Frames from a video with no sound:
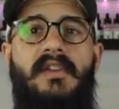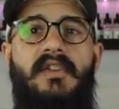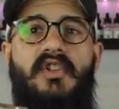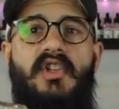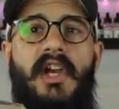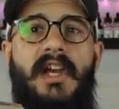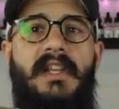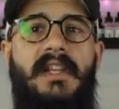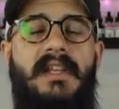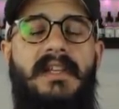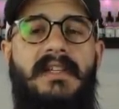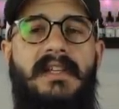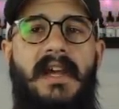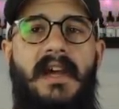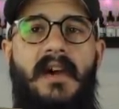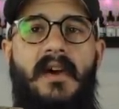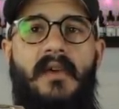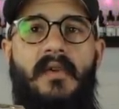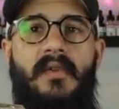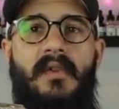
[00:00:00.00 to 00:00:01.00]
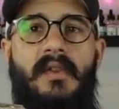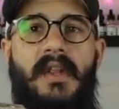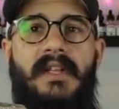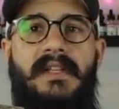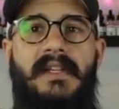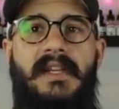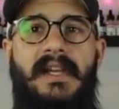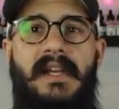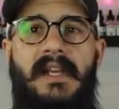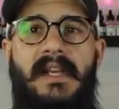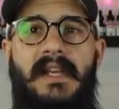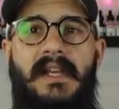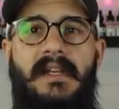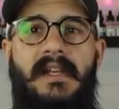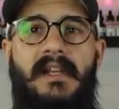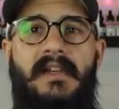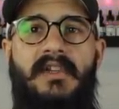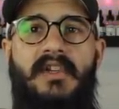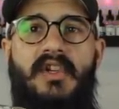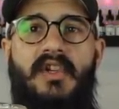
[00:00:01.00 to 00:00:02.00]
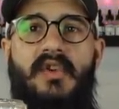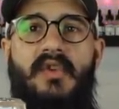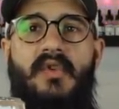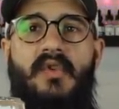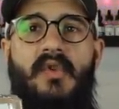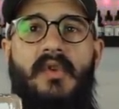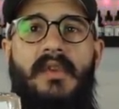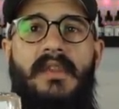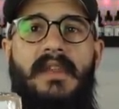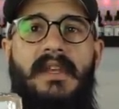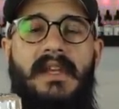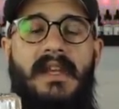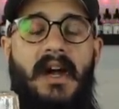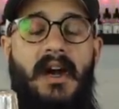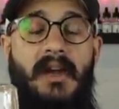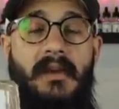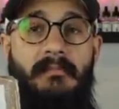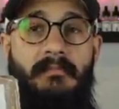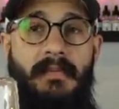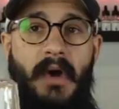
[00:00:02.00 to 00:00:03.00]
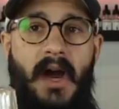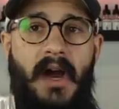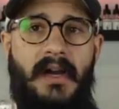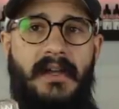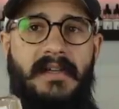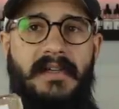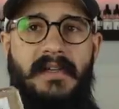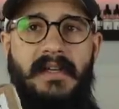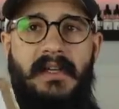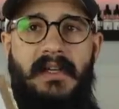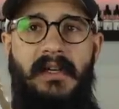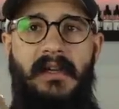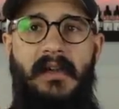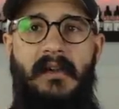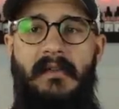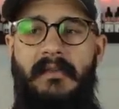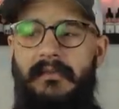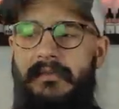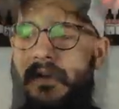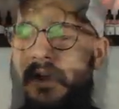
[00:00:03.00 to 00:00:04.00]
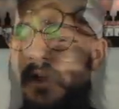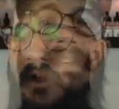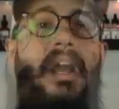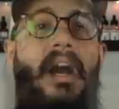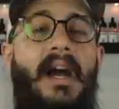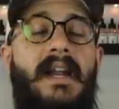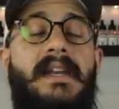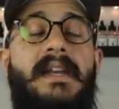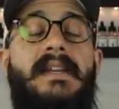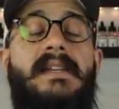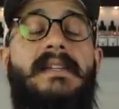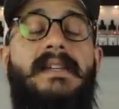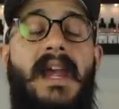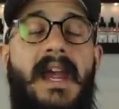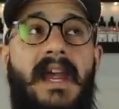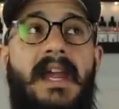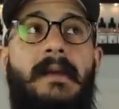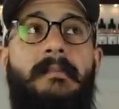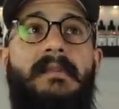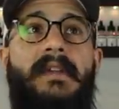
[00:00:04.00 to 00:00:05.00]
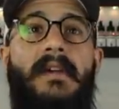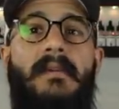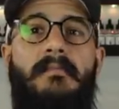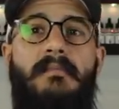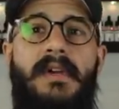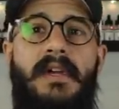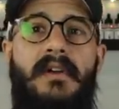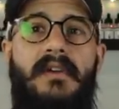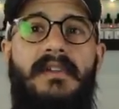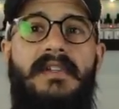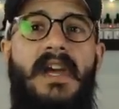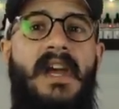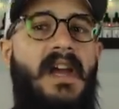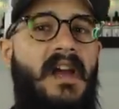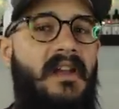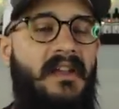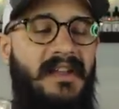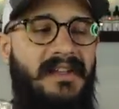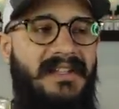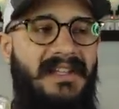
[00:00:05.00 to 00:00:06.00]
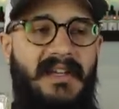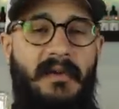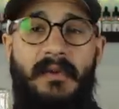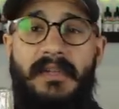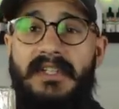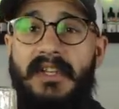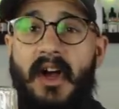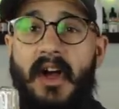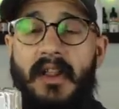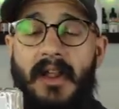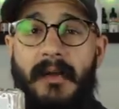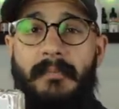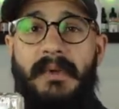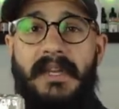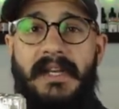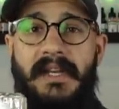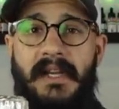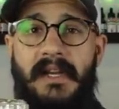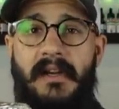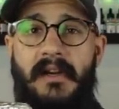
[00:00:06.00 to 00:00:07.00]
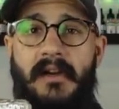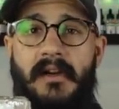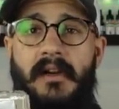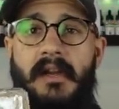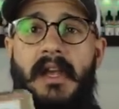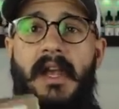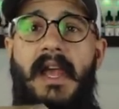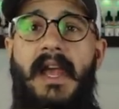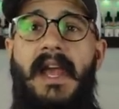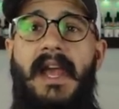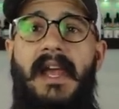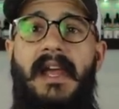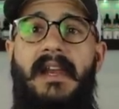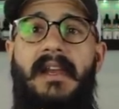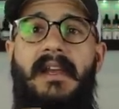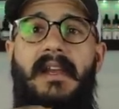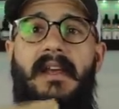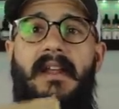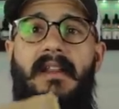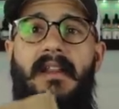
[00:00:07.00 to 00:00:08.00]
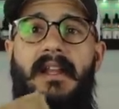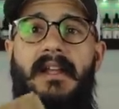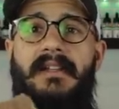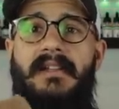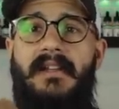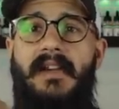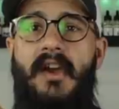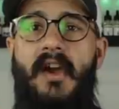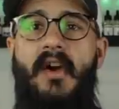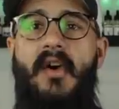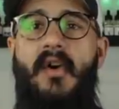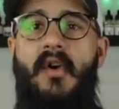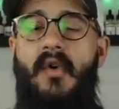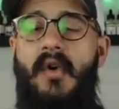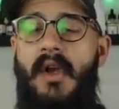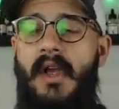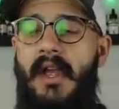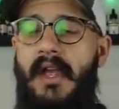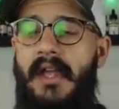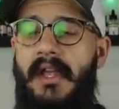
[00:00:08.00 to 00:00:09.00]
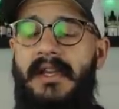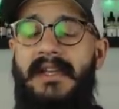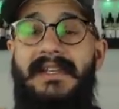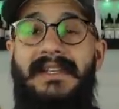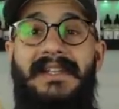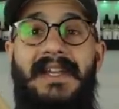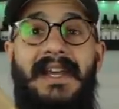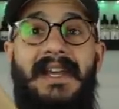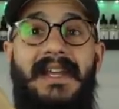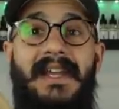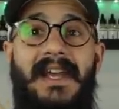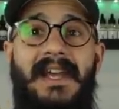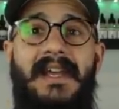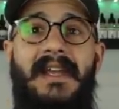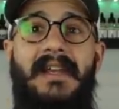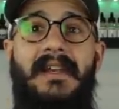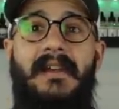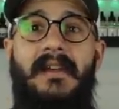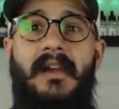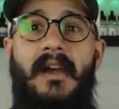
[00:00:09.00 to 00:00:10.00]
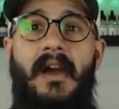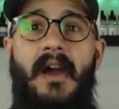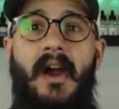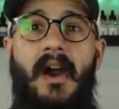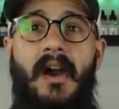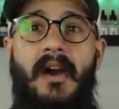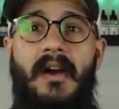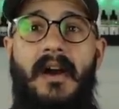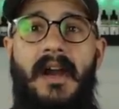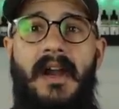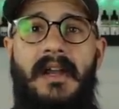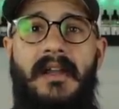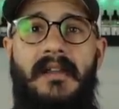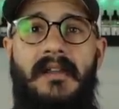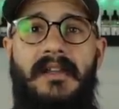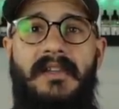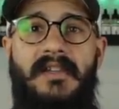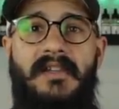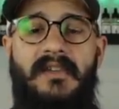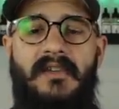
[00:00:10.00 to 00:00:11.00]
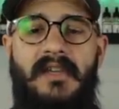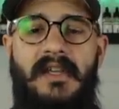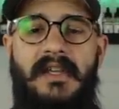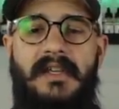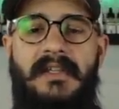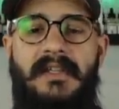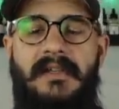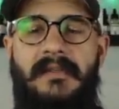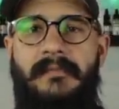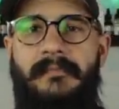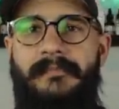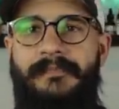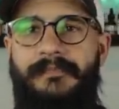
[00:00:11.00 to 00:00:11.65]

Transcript: check this out, let's get into the unboxing from Untamed Beards. Let's see what's all up in here, and let's go dig in. All right, let's do this.